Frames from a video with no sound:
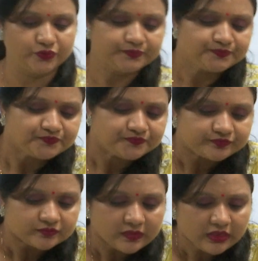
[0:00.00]
too
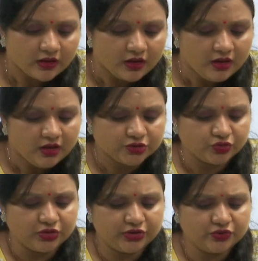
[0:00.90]

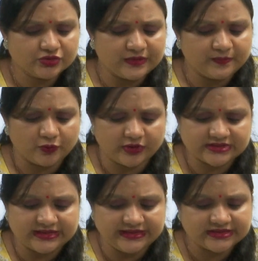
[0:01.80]
to reduce
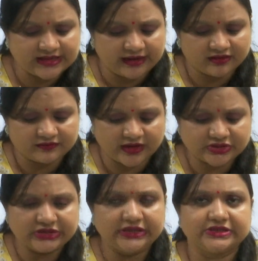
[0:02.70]
employees
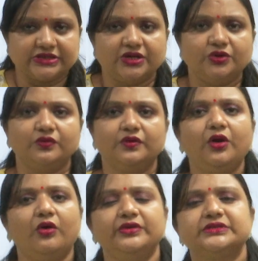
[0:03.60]
dissatisfaction and
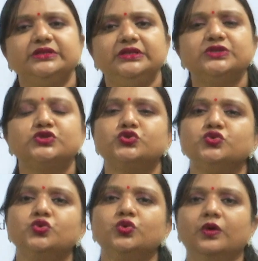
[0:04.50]
turnover obviously these
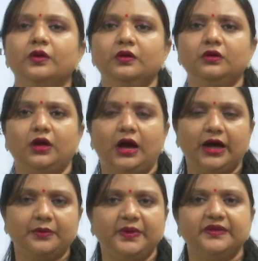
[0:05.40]
two uh,
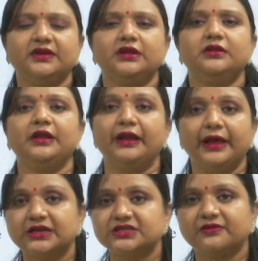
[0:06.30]
are basically the
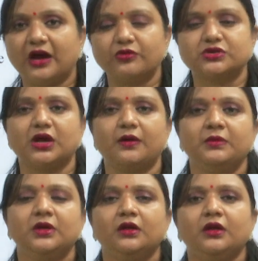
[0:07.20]
negative outcome